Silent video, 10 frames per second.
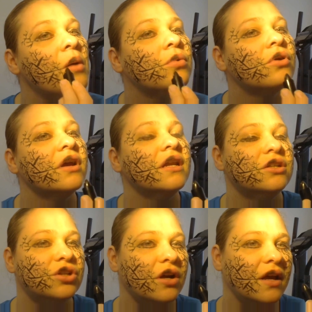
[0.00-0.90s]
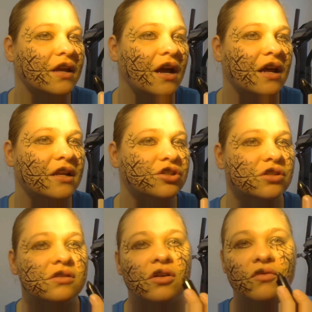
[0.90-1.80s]
Pretty sure I got it
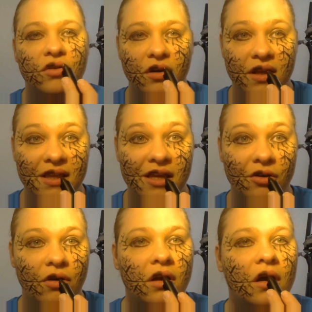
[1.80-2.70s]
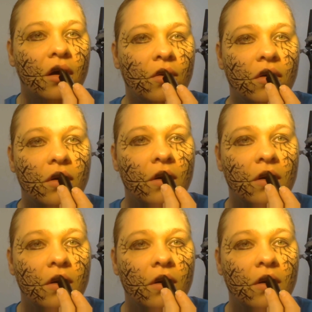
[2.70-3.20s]
just over a year ago.